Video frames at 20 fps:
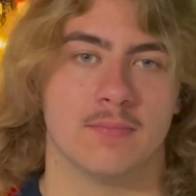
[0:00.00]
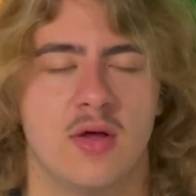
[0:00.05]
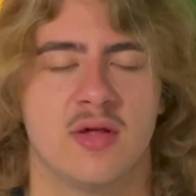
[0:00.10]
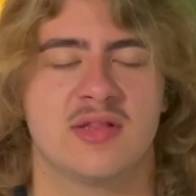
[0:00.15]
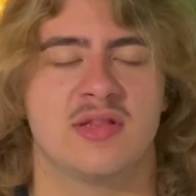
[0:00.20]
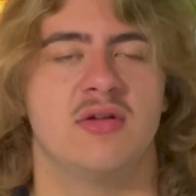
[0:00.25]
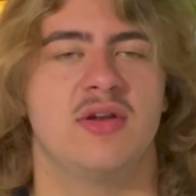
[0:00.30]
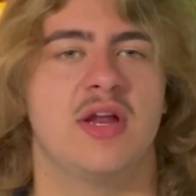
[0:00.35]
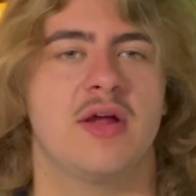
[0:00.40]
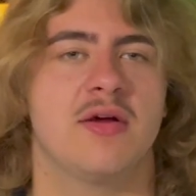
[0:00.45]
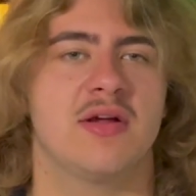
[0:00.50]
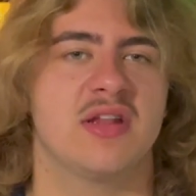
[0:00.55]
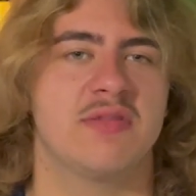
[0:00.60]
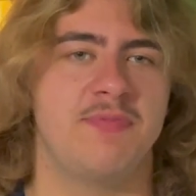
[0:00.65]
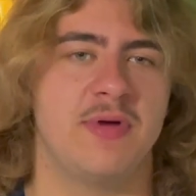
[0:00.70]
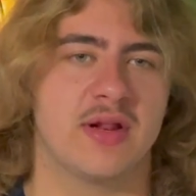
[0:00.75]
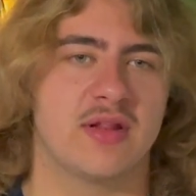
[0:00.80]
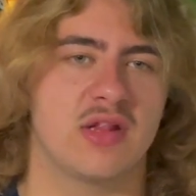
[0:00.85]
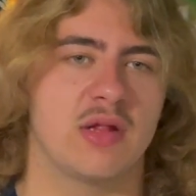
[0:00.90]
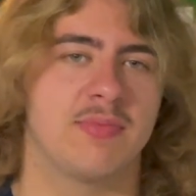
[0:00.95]
So Neris
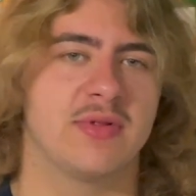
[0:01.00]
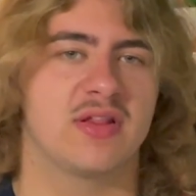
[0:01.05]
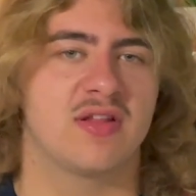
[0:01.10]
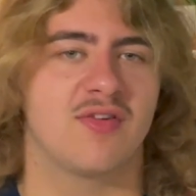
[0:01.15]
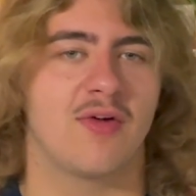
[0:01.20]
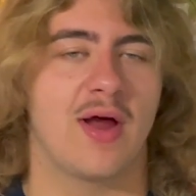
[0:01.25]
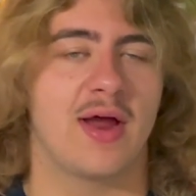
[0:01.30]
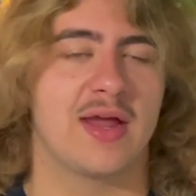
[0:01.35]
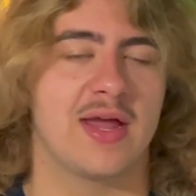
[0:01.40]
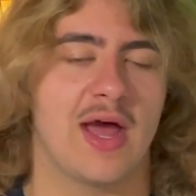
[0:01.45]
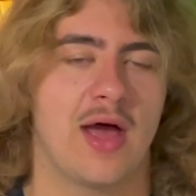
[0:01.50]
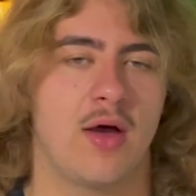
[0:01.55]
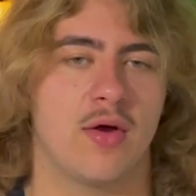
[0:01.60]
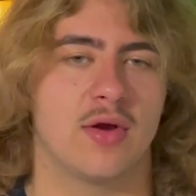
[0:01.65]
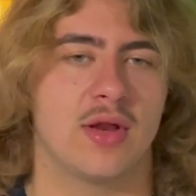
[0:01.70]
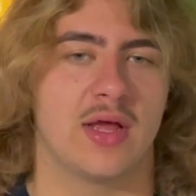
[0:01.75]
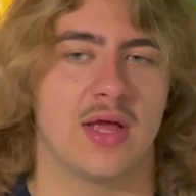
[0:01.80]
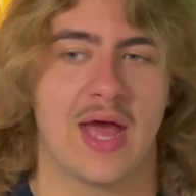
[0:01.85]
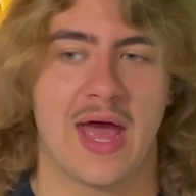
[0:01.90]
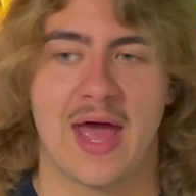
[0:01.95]
picks up a
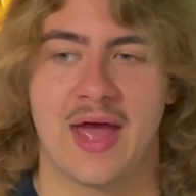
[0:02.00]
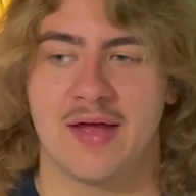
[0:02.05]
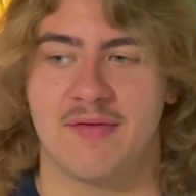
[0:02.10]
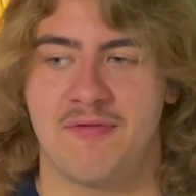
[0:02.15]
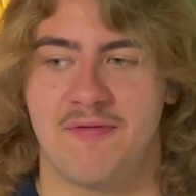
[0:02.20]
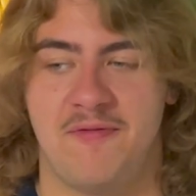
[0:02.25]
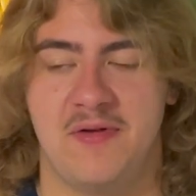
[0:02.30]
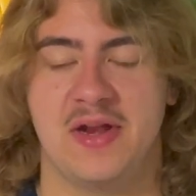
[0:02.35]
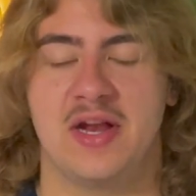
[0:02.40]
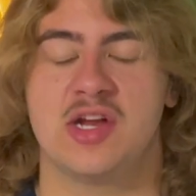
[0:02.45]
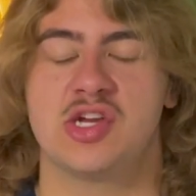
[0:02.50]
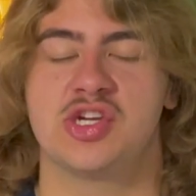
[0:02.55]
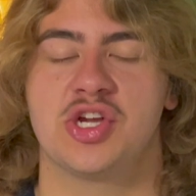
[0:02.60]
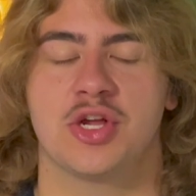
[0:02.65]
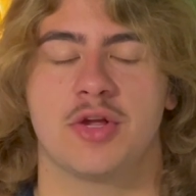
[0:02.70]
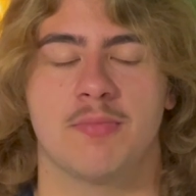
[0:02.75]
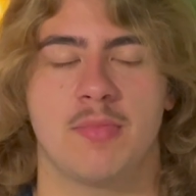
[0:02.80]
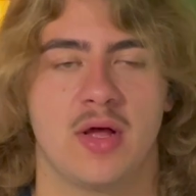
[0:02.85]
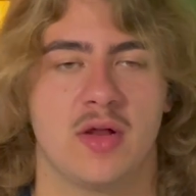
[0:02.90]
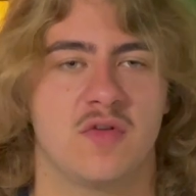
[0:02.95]
strikeout,
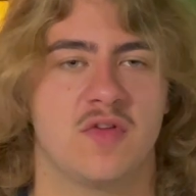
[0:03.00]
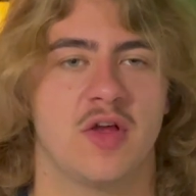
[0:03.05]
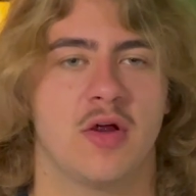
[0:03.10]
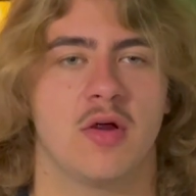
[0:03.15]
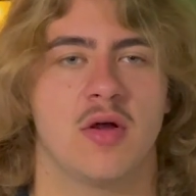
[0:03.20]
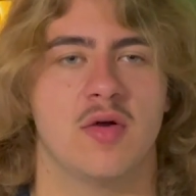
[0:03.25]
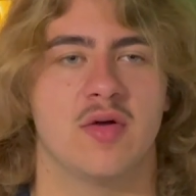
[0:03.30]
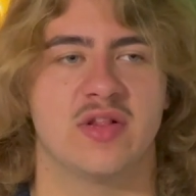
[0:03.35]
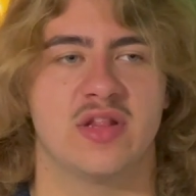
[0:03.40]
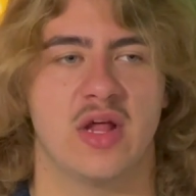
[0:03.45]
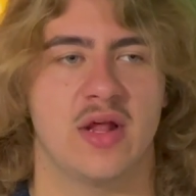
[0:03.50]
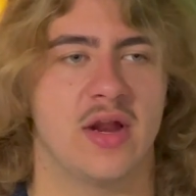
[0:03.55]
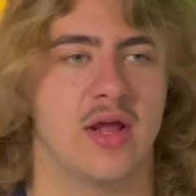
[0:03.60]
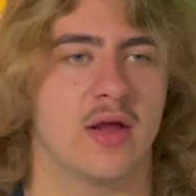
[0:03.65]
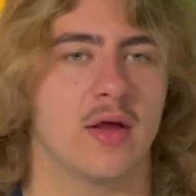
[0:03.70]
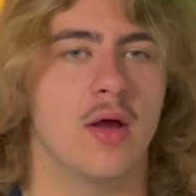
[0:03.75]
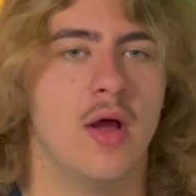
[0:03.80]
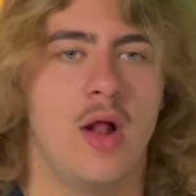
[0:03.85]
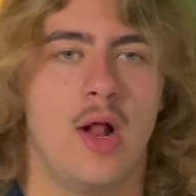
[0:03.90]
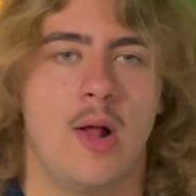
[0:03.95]
finishing Montero's
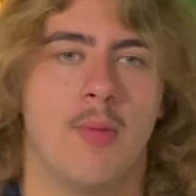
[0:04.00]
inning.